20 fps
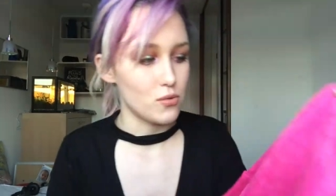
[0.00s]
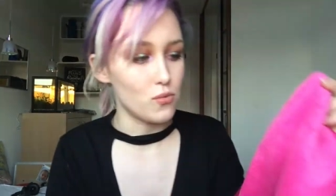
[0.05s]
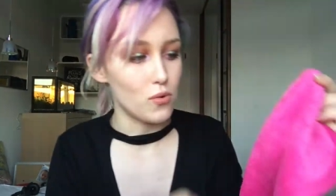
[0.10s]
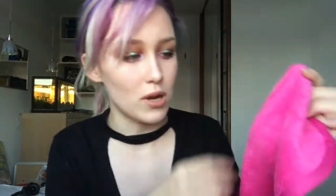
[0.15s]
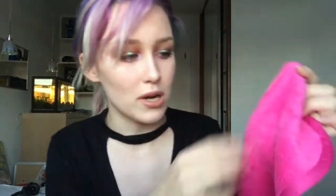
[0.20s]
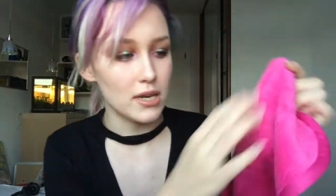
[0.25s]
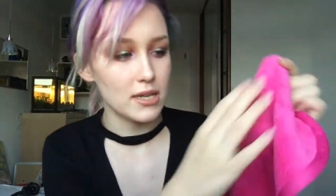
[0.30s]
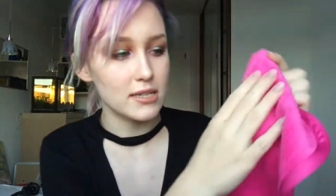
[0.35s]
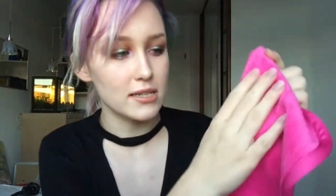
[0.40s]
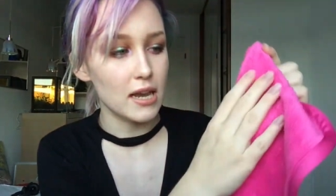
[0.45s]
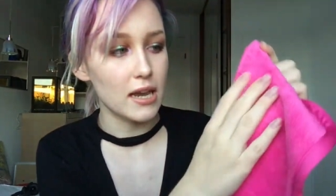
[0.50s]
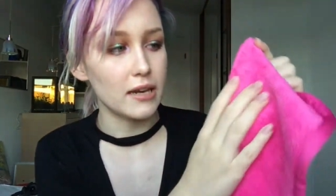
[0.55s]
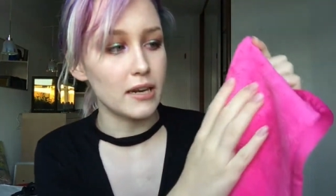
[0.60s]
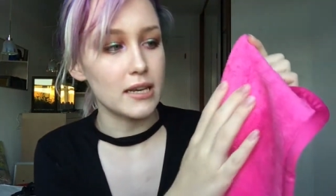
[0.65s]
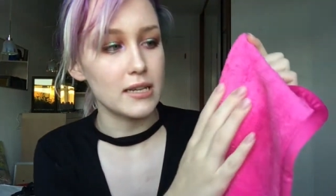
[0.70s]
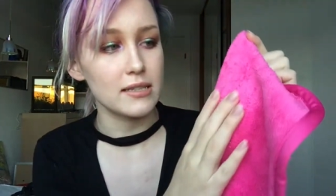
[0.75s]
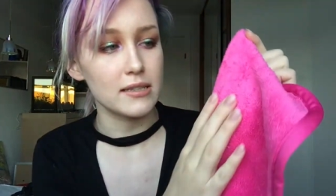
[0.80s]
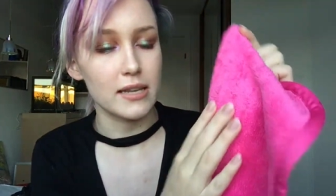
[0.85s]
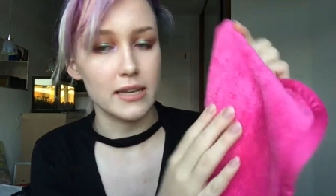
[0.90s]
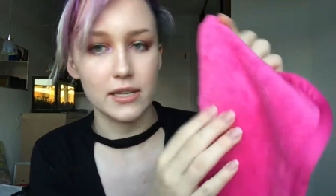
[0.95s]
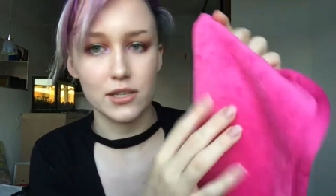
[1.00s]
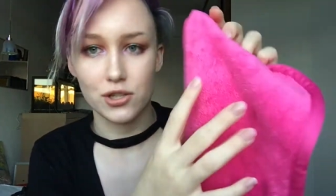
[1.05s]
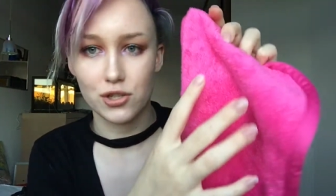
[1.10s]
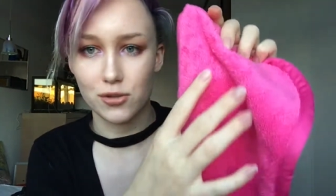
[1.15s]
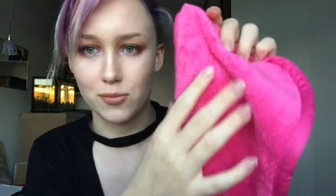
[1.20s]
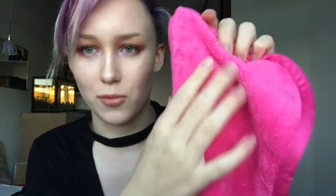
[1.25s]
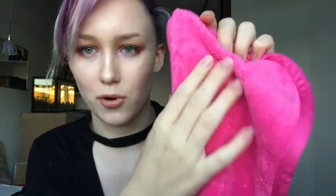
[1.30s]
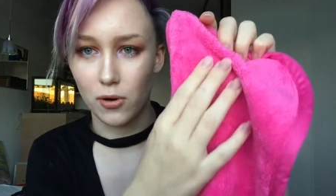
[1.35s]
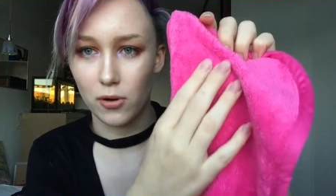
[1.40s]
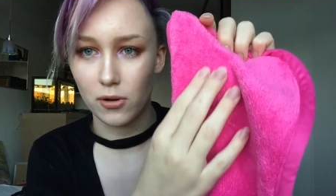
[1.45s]
one side has like
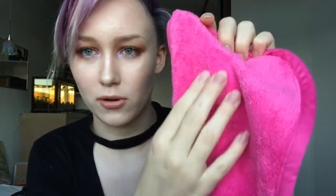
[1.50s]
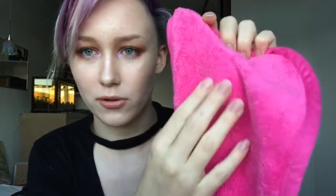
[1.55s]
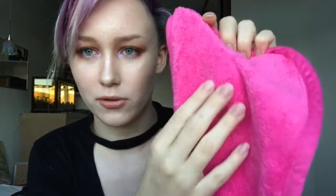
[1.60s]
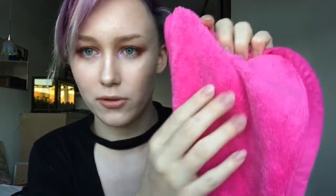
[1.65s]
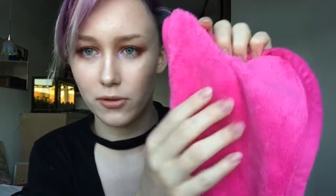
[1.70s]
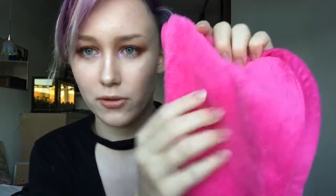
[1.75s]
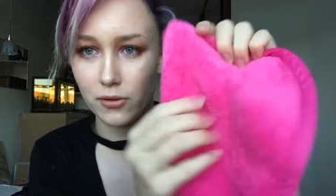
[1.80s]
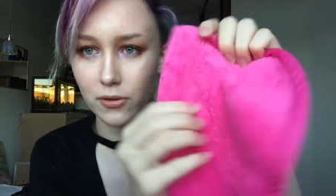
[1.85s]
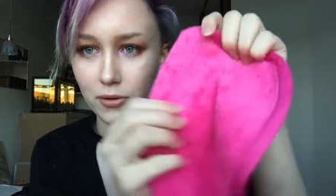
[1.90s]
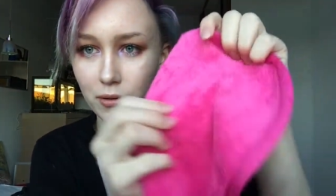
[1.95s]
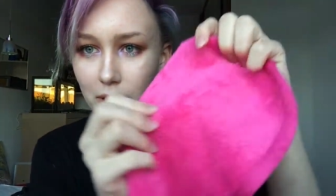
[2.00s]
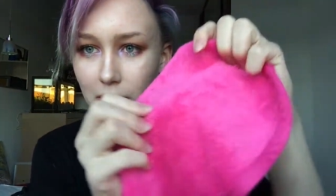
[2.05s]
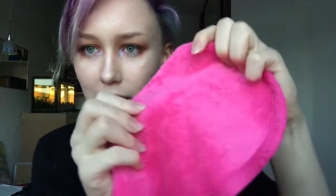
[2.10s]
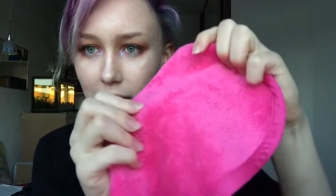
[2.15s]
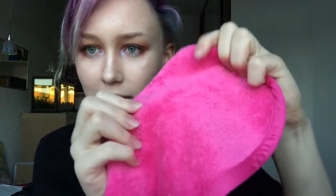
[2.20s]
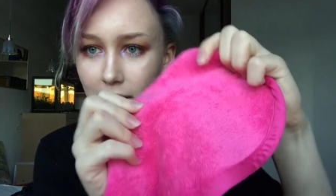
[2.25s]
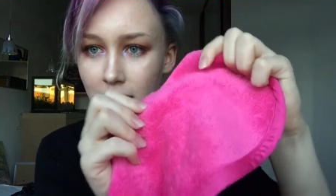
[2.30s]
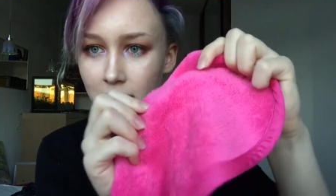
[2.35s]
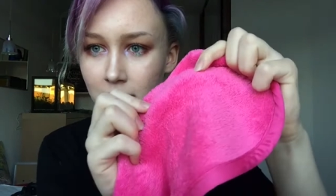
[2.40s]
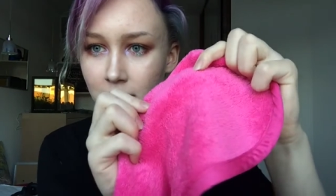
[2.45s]
smaller or like